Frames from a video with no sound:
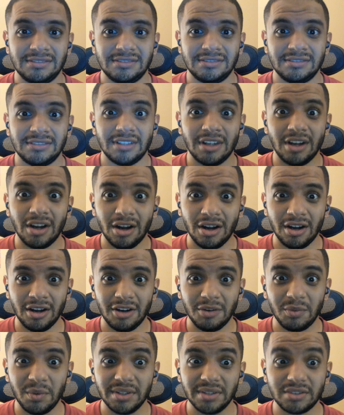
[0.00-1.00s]
Oh,
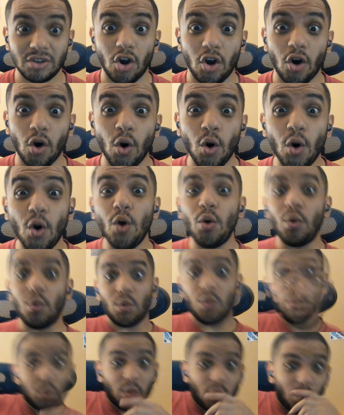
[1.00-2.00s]
what? Oh!
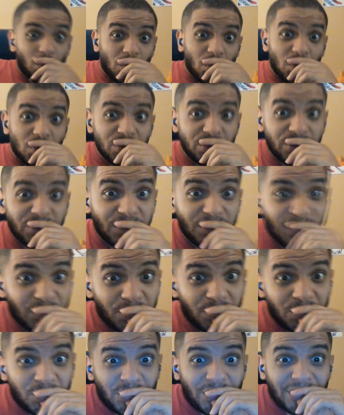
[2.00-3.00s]

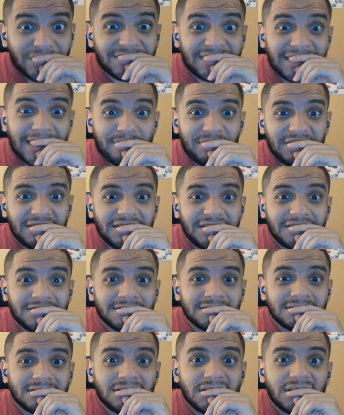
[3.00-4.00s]
What's happening?
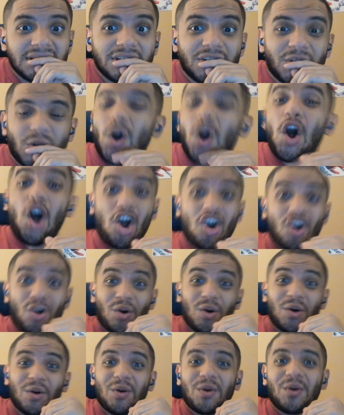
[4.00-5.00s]

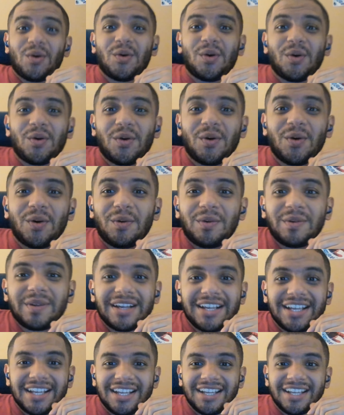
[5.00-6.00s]
Oh!
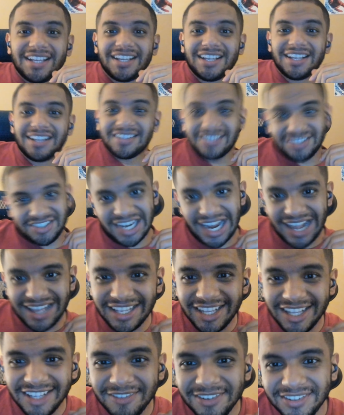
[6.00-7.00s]

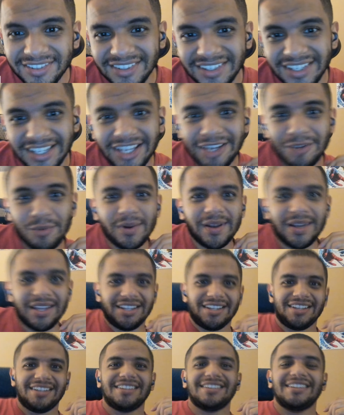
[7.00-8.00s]
Charlotte! listen, E
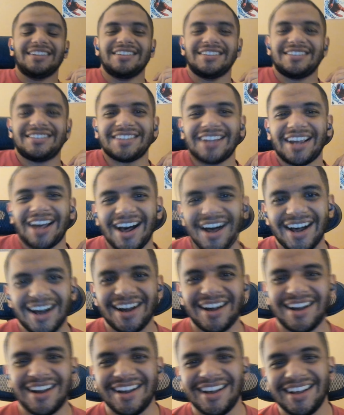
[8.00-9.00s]
wins!
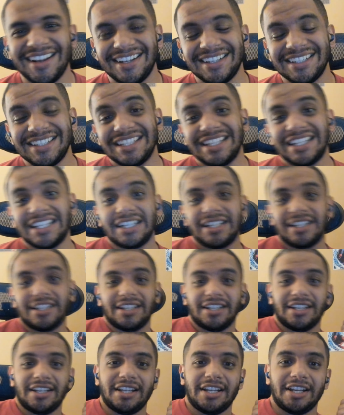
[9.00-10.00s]
Ah!
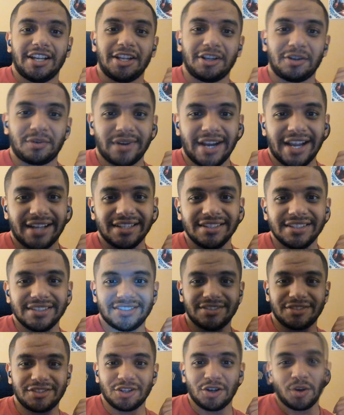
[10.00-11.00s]
cracking the
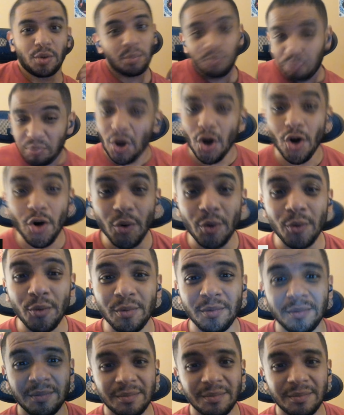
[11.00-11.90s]
stone. Boom!